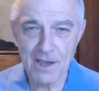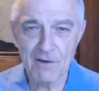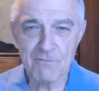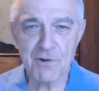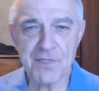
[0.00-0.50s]

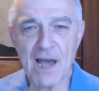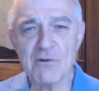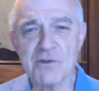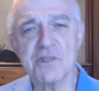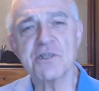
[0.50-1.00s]
For
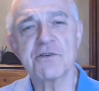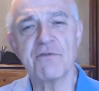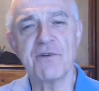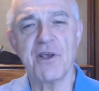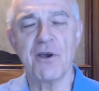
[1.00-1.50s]
thousands
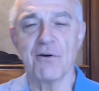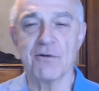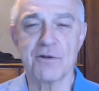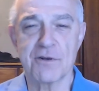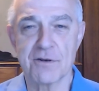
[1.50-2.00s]
of
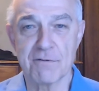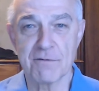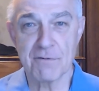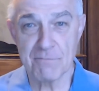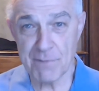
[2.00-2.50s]
years
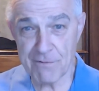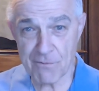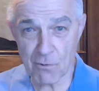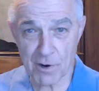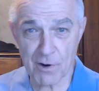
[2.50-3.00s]

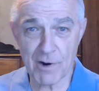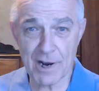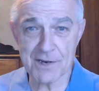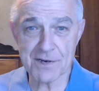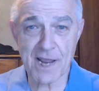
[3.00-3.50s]
before
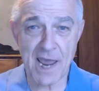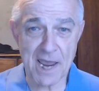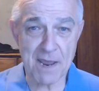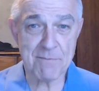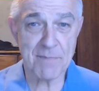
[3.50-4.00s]
Christ
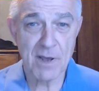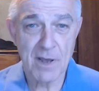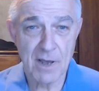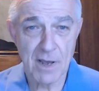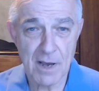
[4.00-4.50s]
came,
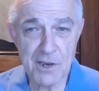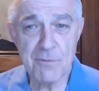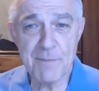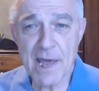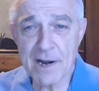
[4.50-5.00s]

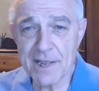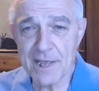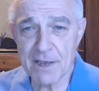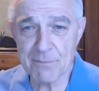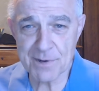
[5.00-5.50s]
humanity
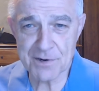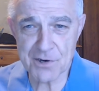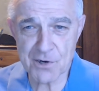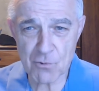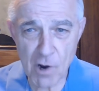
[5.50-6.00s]
had been
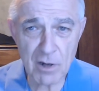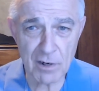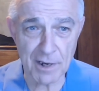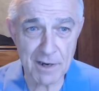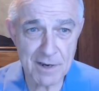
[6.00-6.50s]

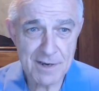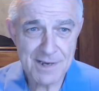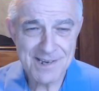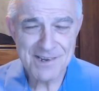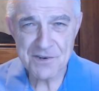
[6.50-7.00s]
struggling
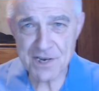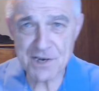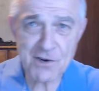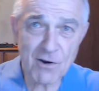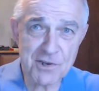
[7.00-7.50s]

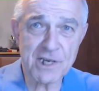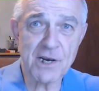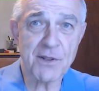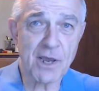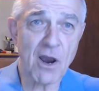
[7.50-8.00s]
since our sin
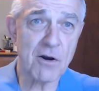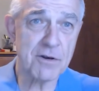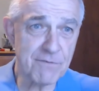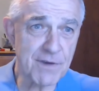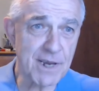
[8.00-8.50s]
in the Garden
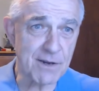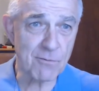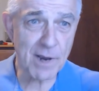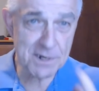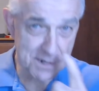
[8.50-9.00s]
of Eden,
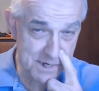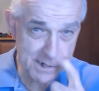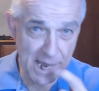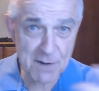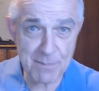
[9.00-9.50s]
right? Since
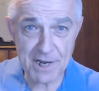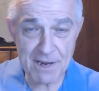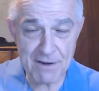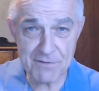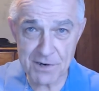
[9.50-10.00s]
Adam and
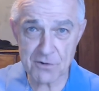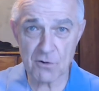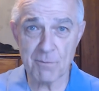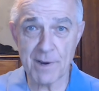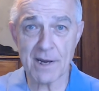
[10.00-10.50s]
Eve
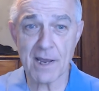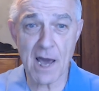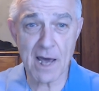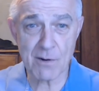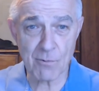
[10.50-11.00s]
disobeyed
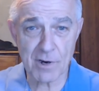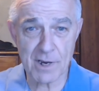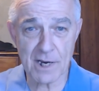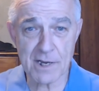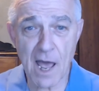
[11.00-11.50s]
God and were
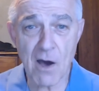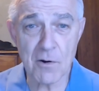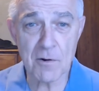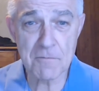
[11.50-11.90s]
kicked out.